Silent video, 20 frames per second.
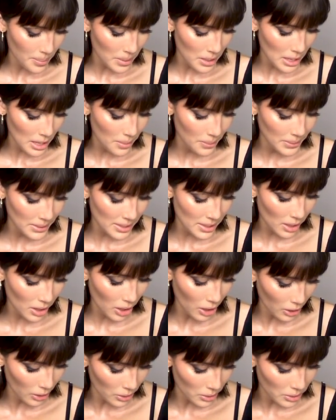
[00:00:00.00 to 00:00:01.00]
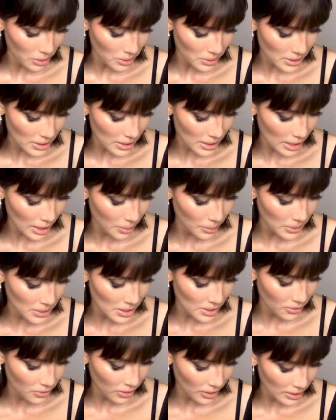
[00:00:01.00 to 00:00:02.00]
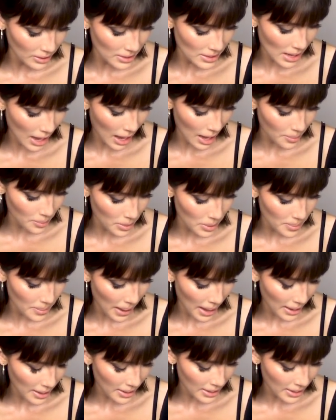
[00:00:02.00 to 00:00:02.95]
He was the host, and it was the first time we met.